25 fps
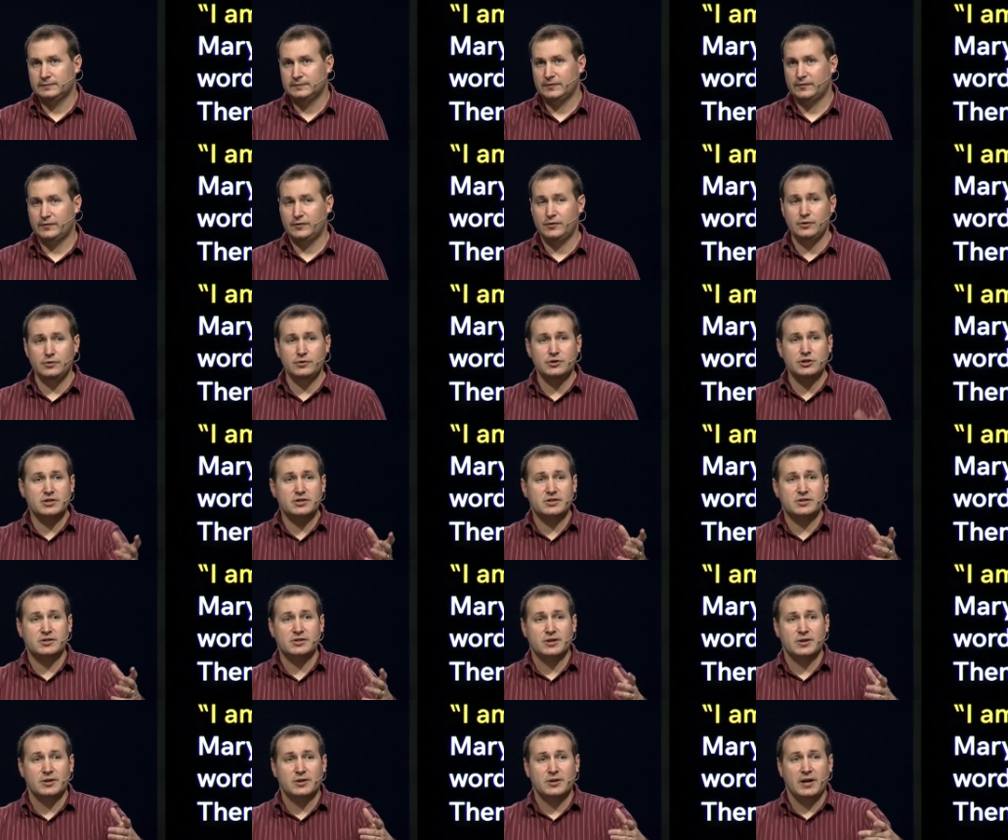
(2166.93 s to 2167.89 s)
If you just
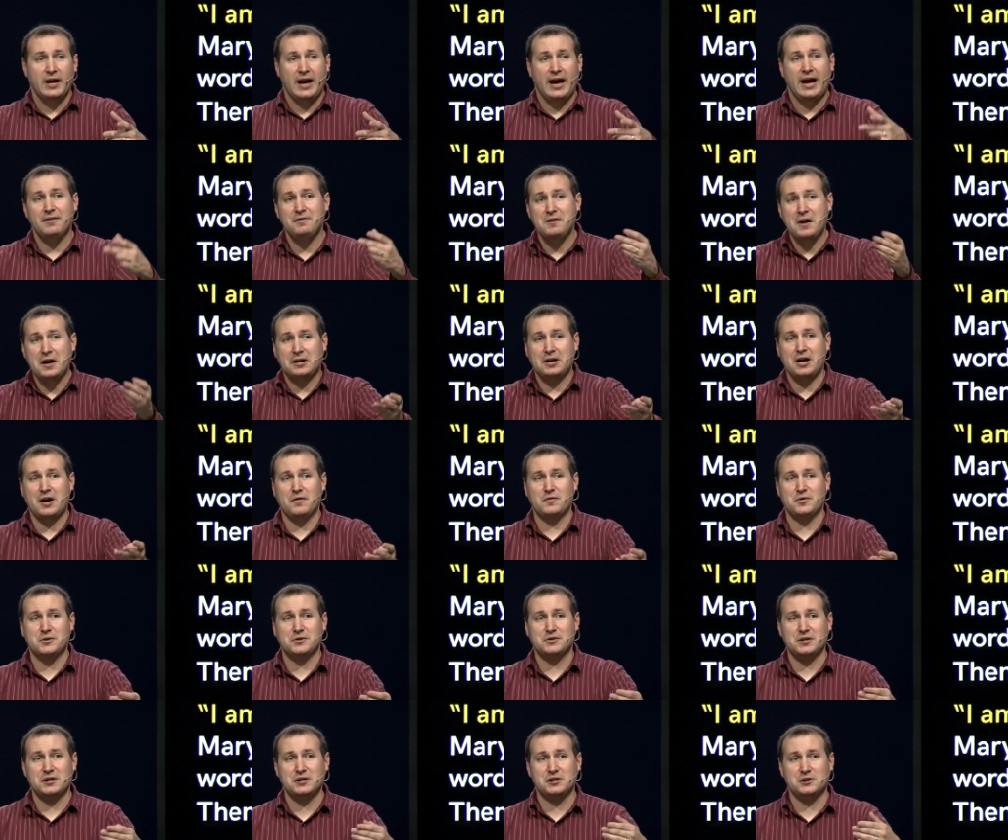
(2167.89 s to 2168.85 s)
had that
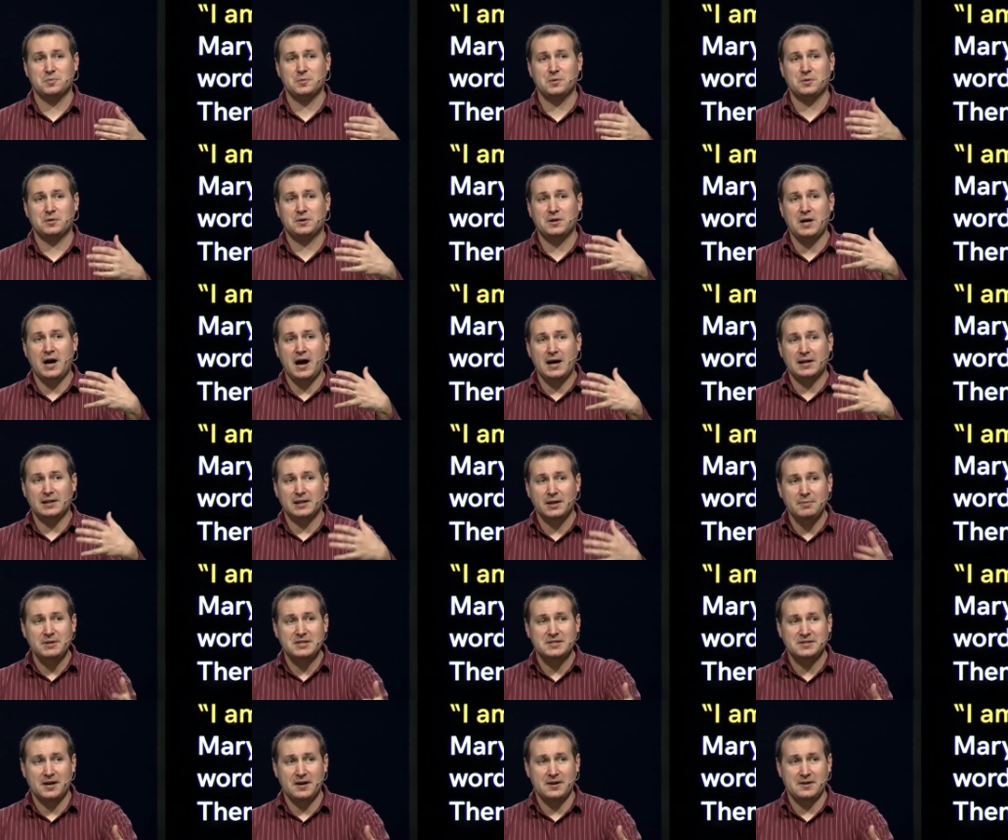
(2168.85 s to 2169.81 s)
conversation with God, let
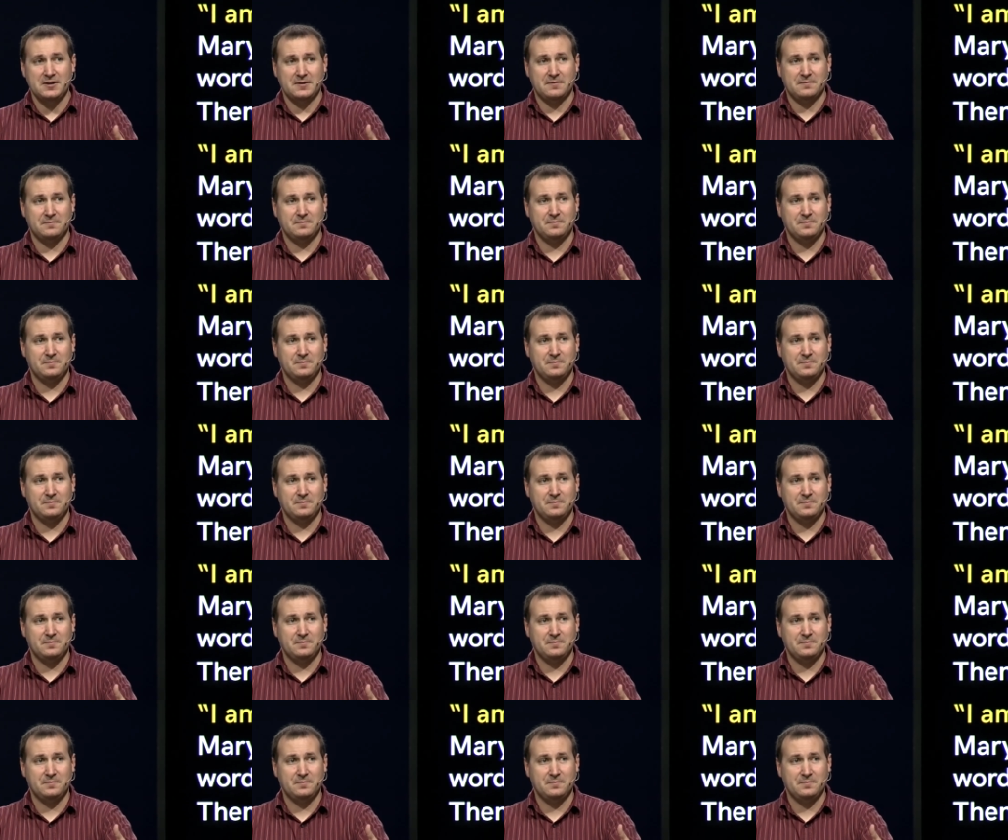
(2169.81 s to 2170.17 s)
me tell you,